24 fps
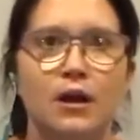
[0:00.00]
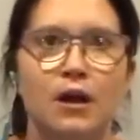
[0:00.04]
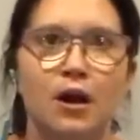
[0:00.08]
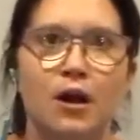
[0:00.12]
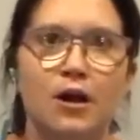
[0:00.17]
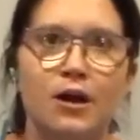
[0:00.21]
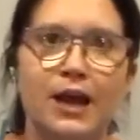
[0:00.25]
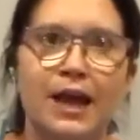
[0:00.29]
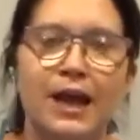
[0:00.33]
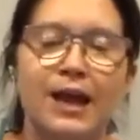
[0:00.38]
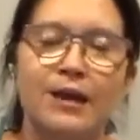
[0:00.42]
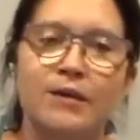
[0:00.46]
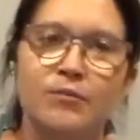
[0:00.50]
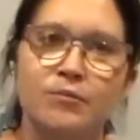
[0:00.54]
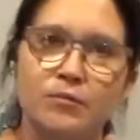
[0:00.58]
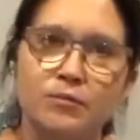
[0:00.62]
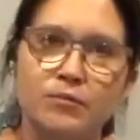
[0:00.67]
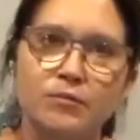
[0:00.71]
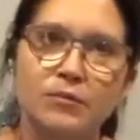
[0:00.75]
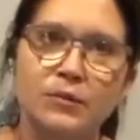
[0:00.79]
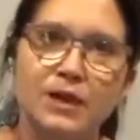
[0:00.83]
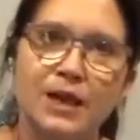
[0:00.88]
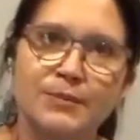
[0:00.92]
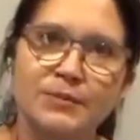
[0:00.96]
Okay,
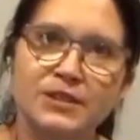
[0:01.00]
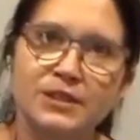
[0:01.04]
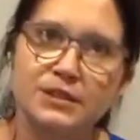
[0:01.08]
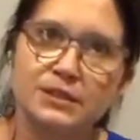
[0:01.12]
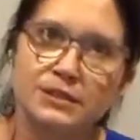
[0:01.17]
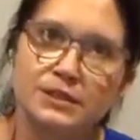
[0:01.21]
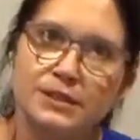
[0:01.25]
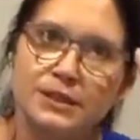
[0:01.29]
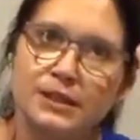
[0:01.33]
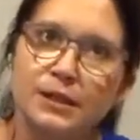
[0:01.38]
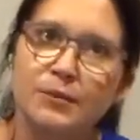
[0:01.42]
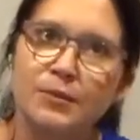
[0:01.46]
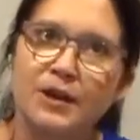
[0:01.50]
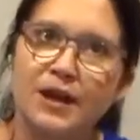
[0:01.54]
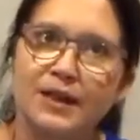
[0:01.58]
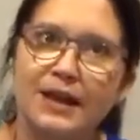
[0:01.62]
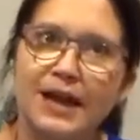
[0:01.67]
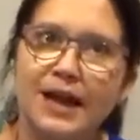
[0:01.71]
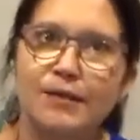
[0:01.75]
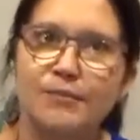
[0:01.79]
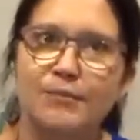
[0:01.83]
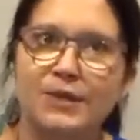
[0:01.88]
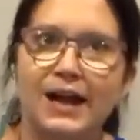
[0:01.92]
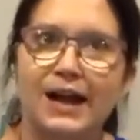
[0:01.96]
let me just think about
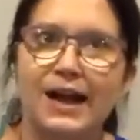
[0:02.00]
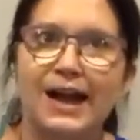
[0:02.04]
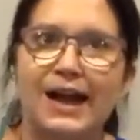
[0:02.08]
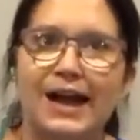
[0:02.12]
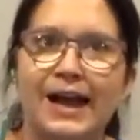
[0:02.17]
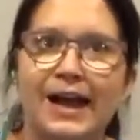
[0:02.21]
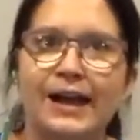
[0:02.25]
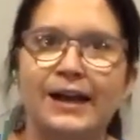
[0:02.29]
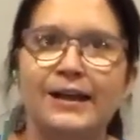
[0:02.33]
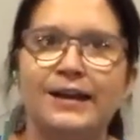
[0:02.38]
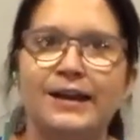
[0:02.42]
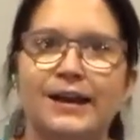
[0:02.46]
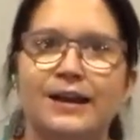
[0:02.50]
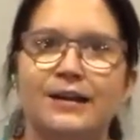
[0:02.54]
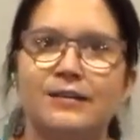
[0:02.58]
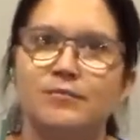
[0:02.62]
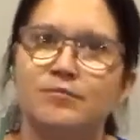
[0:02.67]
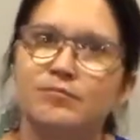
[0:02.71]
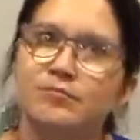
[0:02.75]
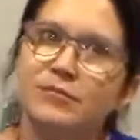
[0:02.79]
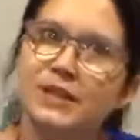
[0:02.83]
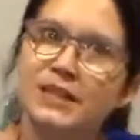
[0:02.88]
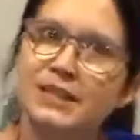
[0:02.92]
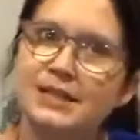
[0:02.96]
that in my head, and
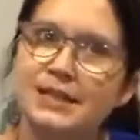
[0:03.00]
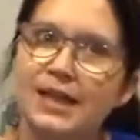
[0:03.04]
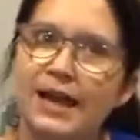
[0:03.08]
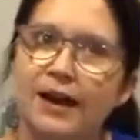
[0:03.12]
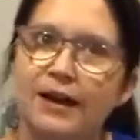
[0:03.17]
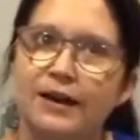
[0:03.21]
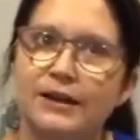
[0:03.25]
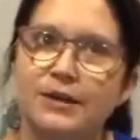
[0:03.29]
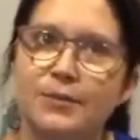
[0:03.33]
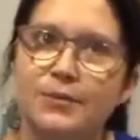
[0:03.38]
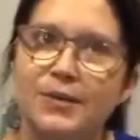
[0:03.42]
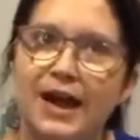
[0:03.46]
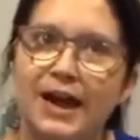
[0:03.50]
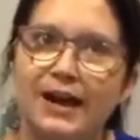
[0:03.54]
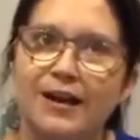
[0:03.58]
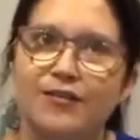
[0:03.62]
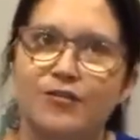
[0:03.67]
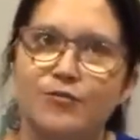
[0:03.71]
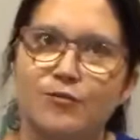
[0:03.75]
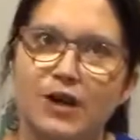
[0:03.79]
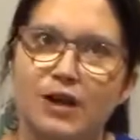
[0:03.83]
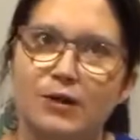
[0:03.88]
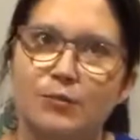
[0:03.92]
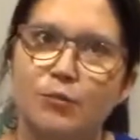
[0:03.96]
it's there at the back
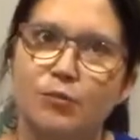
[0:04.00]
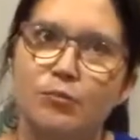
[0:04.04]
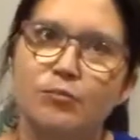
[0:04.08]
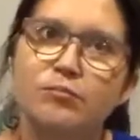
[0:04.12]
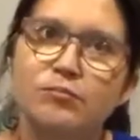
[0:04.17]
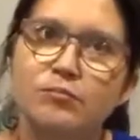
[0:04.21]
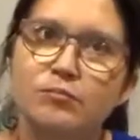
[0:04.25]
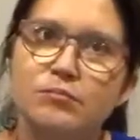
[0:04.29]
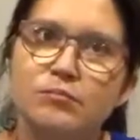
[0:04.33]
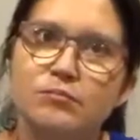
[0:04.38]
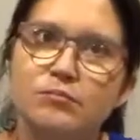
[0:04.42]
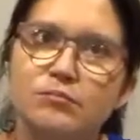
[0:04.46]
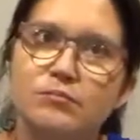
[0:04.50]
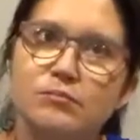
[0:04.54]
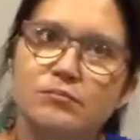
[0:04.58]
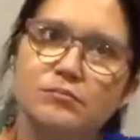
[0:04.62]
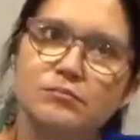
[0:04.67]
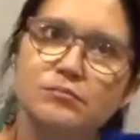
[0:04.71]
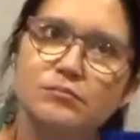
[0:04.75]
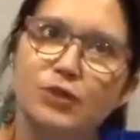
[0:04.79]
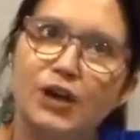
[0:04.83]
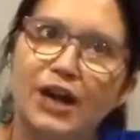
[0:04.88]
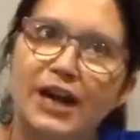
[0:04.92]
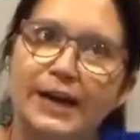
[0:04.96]
of my
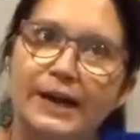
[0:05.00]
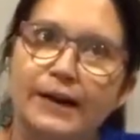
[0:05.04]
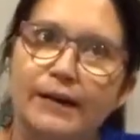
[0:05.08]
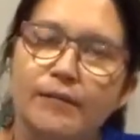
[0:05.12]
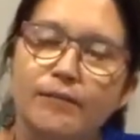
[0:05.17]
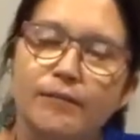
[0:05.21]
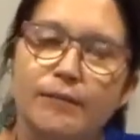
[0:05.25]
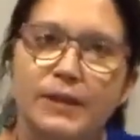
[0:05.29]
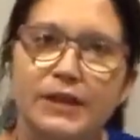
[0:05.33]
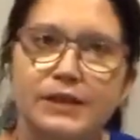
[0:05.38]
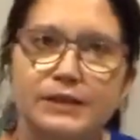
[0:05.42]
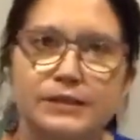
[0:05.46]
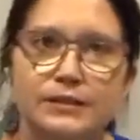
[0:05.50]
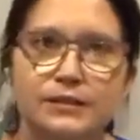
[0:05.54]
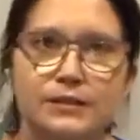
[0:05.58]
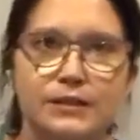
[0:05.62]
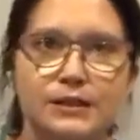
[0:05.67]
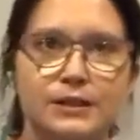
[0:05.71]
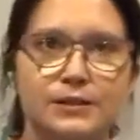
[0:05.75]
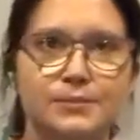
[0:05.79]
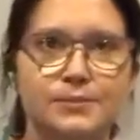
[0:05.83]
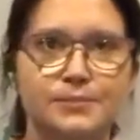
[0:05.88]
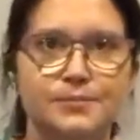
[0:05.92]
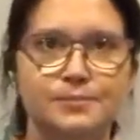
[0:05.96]
brain,
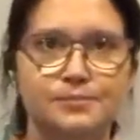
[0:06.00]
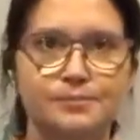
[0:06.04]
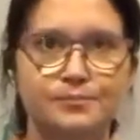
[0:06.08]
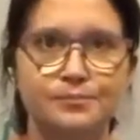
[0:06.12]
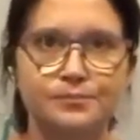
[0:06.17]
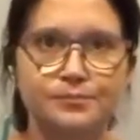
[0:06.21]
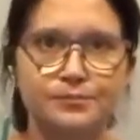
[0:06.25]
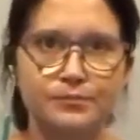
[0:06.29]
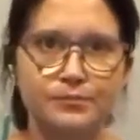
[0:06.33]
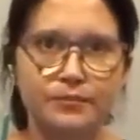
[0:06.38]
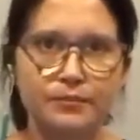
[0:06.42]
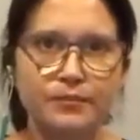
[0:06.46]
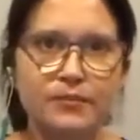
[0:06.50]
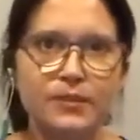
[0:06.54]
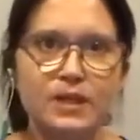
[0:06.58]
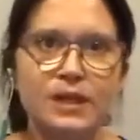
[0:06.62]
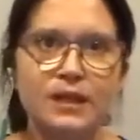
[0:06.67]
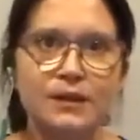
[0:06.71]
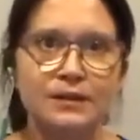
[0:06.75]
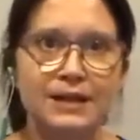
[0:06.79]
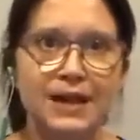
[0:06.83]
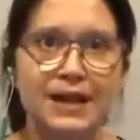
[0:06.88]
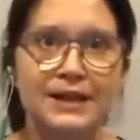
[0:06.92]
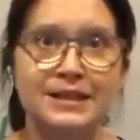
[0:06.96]
basically.
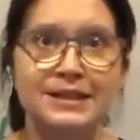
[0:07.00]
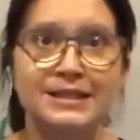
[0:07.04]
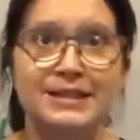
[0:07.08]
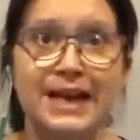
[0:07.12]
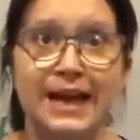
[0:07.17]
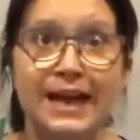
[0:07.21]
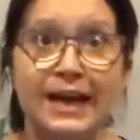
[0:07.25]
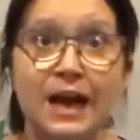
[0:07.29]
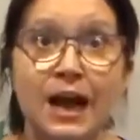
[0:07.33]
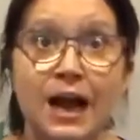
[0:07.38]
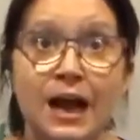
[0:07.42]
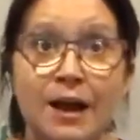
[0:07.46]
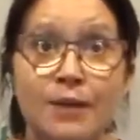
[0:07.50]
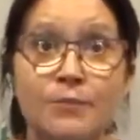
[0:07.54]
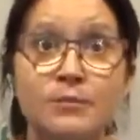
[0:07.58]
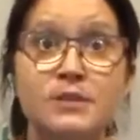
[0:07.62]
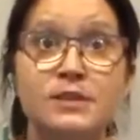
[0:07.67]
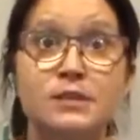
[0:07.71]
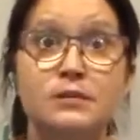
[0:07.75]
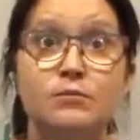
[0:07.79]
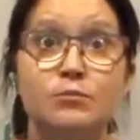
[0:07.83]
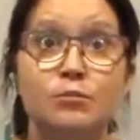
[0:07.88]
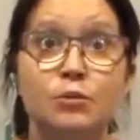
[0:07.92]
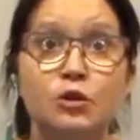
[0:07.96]
And then the day
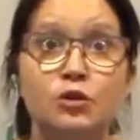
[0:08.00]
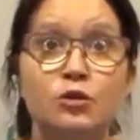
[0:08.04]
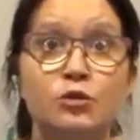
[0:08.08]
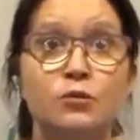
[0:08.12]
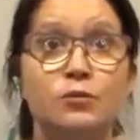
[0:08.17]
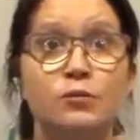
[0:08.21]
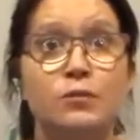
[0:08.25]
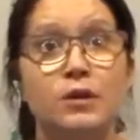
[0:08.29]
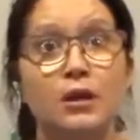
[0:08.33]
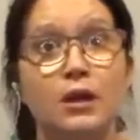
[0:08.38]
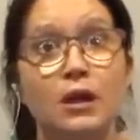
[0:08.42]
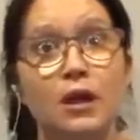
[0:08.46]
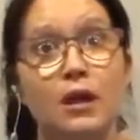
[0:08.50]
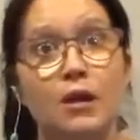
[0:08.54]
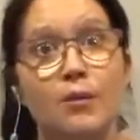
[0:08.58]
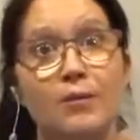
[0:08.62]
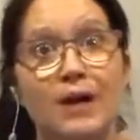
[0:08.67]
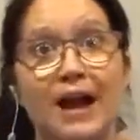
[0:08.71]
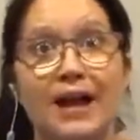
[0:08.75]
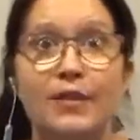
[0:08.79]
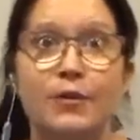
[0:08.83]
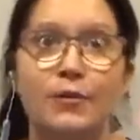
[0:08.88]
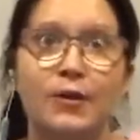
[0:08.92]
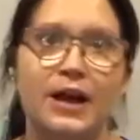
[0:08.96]
comes, boom,
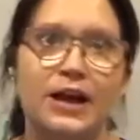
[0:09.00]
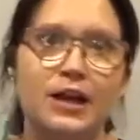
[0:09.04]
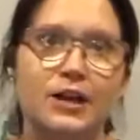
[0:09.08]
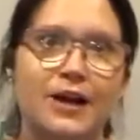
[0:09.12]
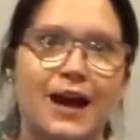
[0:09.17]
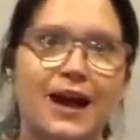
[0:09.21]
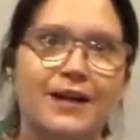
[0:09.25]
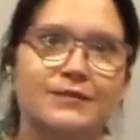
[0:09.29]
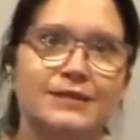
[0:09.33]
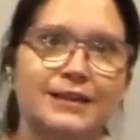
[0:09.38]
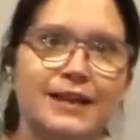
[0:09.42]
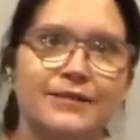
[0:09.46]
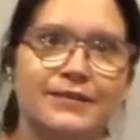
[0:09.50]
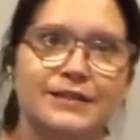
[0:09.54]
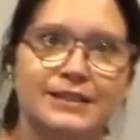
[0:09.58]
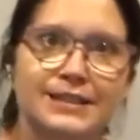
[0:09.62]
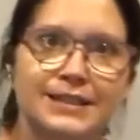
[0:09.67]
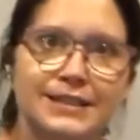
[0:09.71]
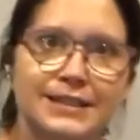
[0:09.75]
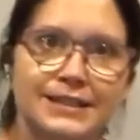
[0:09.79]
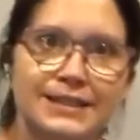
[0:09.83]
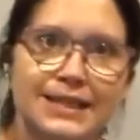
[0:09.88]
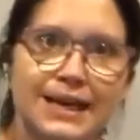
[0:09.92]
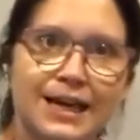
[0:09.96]
by the way, you have to have a
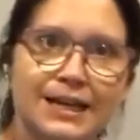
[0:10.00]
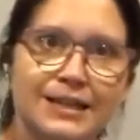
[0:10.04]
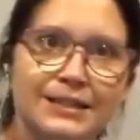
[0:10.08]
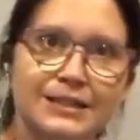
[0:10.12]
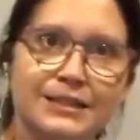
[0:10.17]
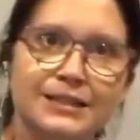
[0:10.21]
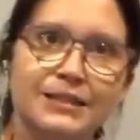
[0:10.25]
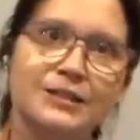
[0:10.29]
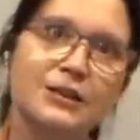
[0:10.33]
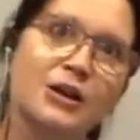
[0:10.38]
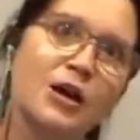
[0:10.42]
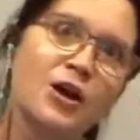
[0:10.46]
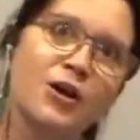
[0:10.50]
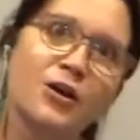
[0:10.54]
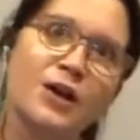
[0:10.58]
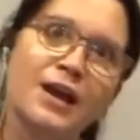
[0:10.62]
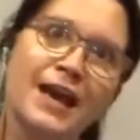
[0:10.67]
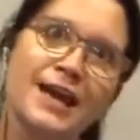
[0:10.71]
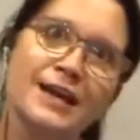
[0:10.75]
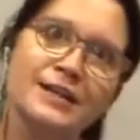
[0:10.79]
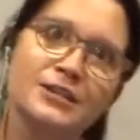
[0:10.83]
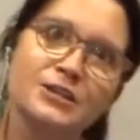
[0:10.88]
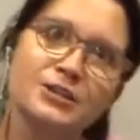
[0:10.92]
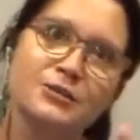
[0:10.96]
C-section.
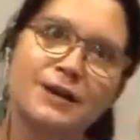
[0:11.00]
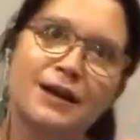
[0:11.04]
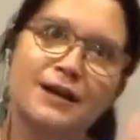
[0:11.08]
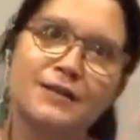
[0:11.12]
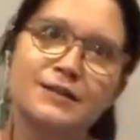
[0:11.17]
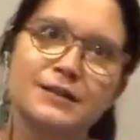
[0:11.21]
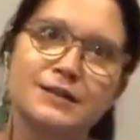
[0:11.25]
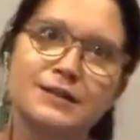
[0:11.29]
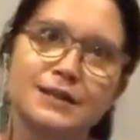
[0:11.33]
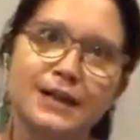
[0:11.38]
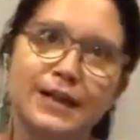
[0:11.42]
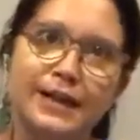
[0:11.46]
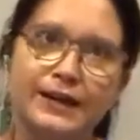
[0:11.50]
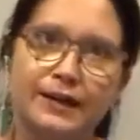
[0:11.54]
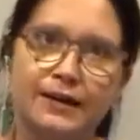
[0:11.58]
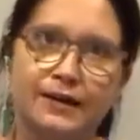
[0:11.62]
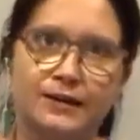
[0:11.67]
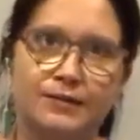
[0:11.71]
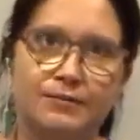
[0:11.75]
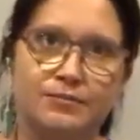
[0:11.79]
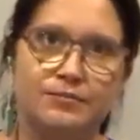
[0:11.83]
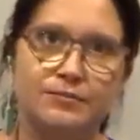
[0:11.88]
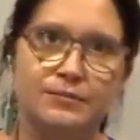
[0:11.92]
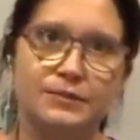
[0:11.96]
Okay, 2 hours
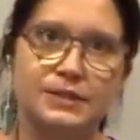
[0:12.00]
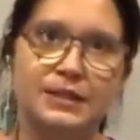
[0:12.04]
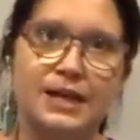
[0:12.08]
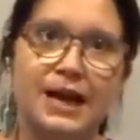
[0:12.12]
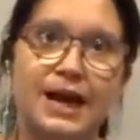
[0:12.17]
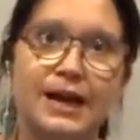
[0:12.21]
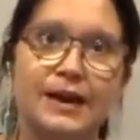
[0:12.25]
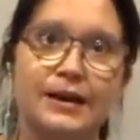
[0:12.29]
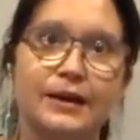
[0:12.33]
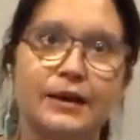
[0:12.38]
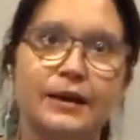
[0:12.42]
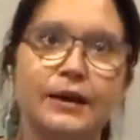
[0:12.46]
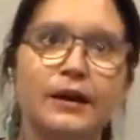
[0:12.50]
later, done.